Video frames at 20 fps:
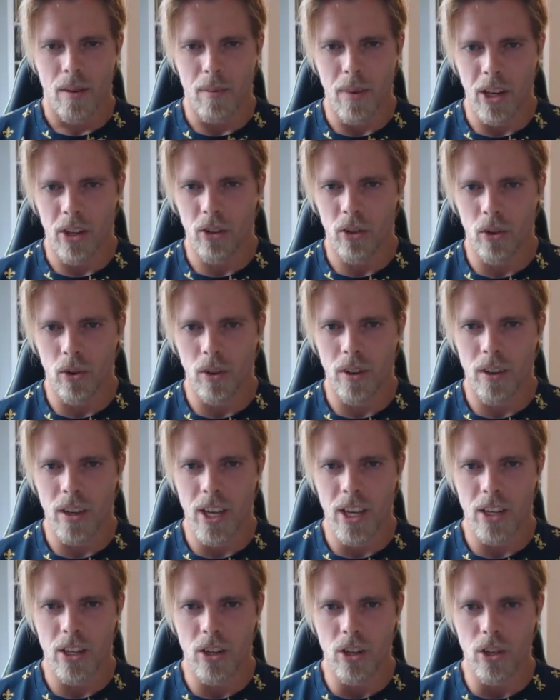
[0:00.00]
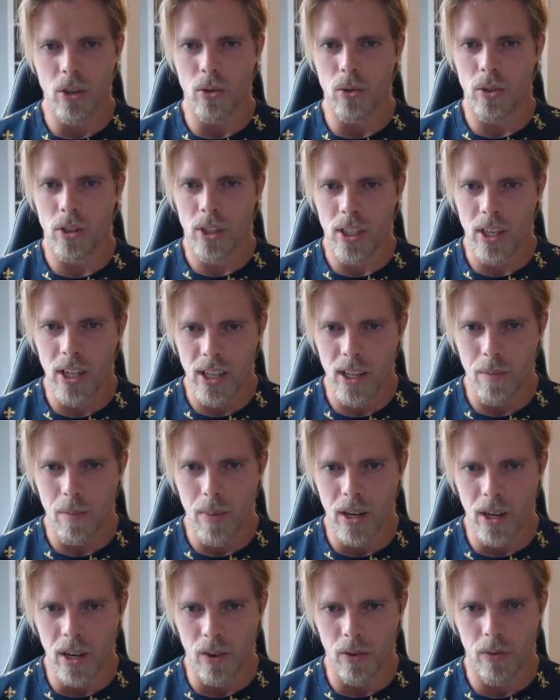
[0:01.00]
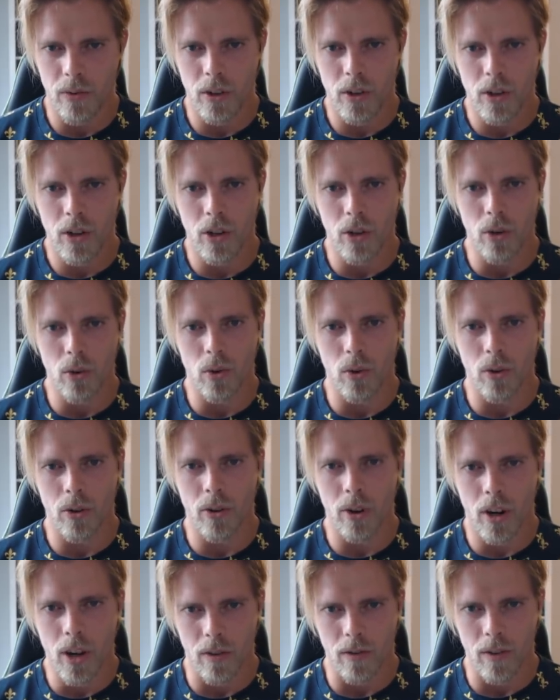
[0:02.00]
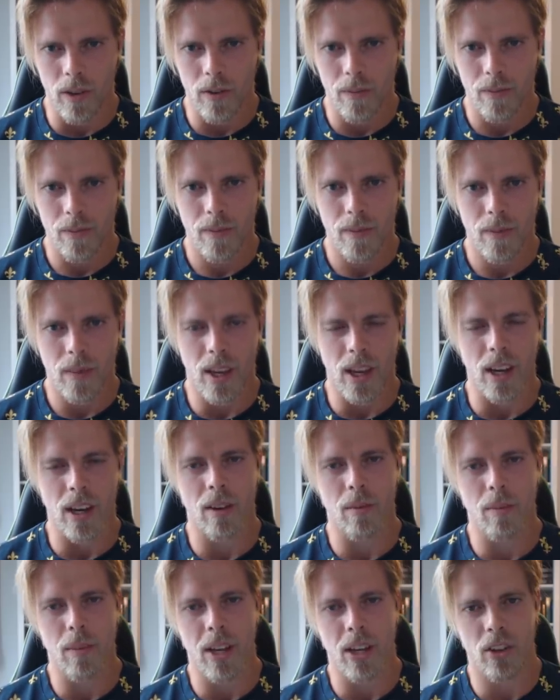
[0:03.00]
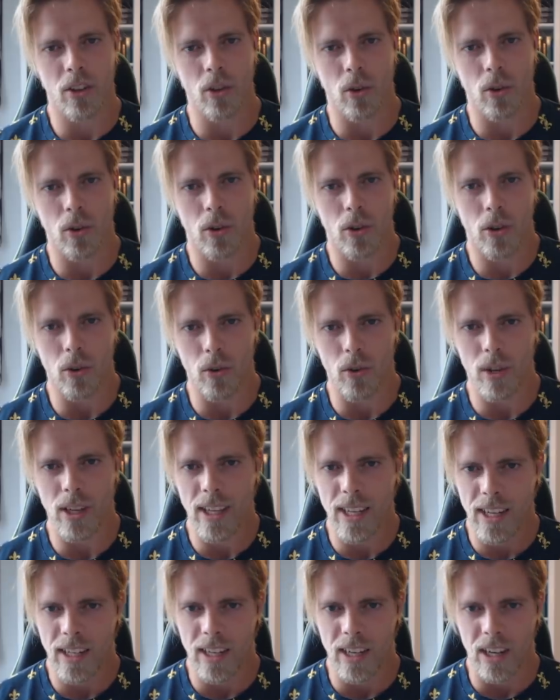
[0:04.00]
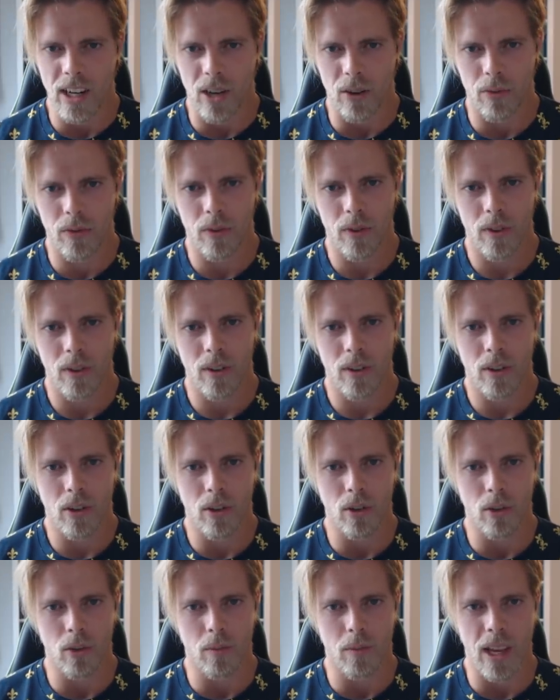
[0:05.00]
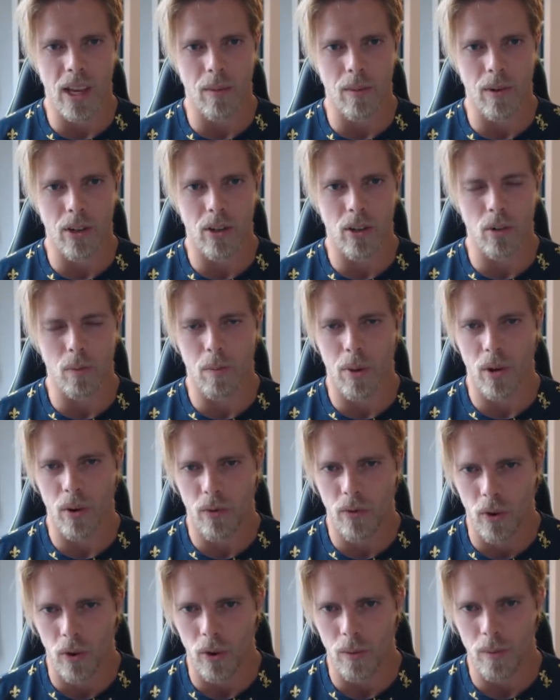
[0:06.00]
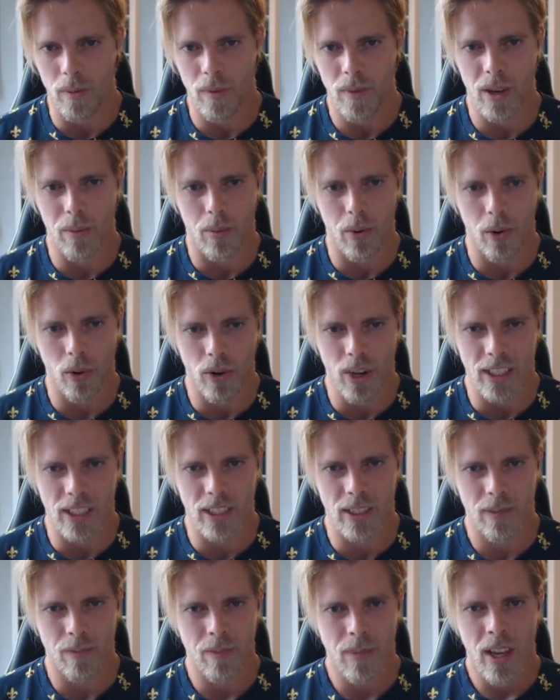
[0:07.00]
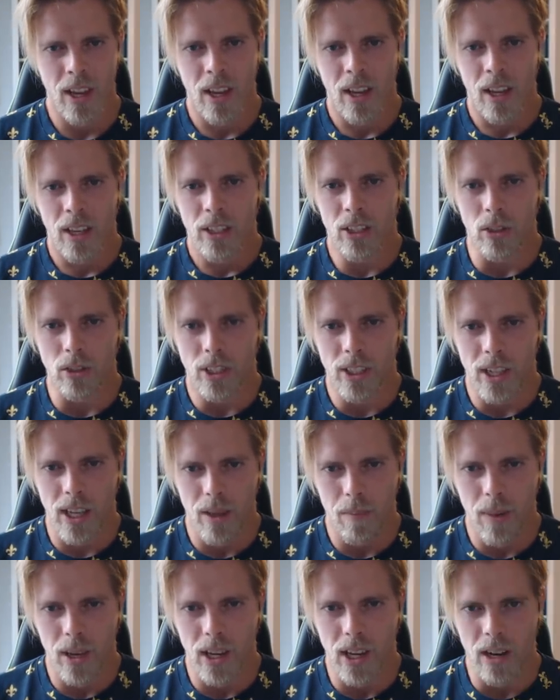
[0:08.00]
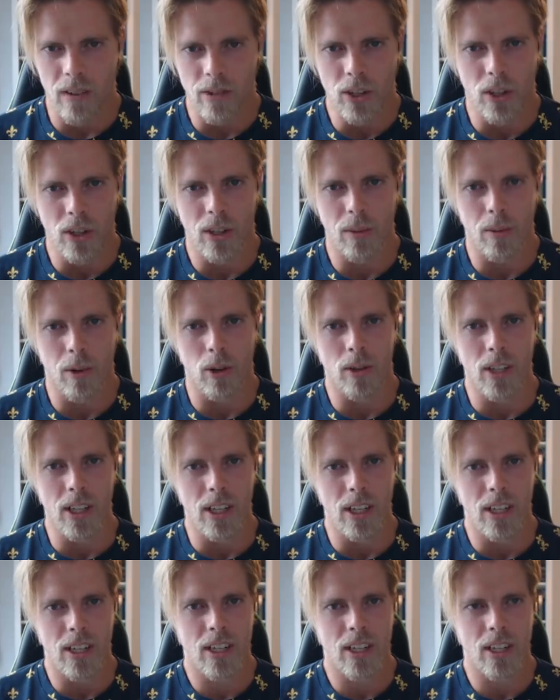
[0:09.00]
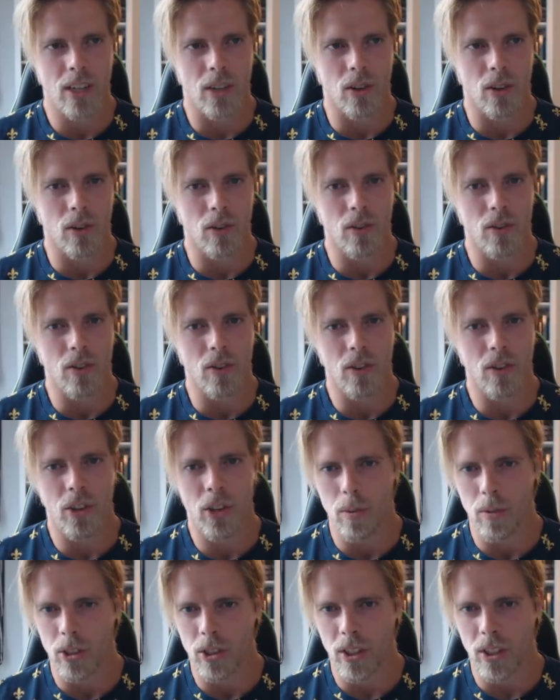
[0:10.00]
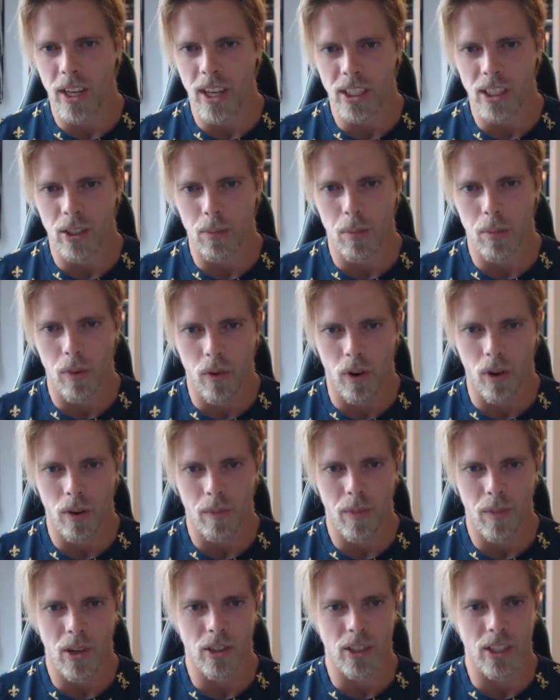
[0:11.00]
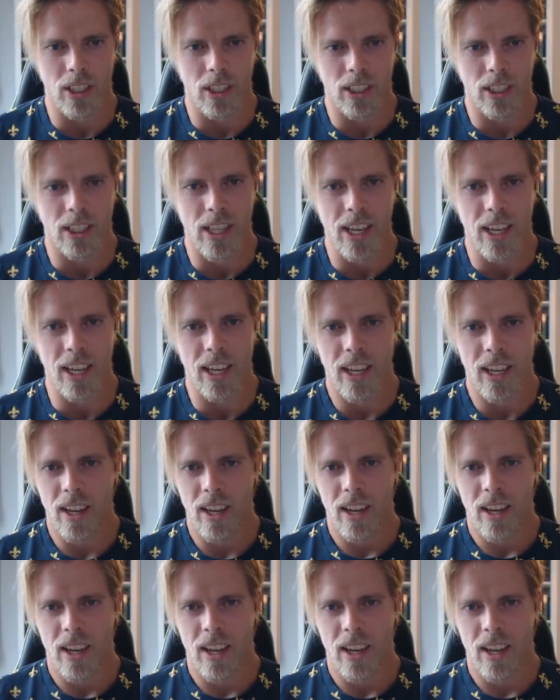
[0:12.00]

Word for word: Make sure that you sleep enough to recover and make sure to eat enough to be able to perform and progress. So sleeping, I've talked about it on numerous occasions before because it's the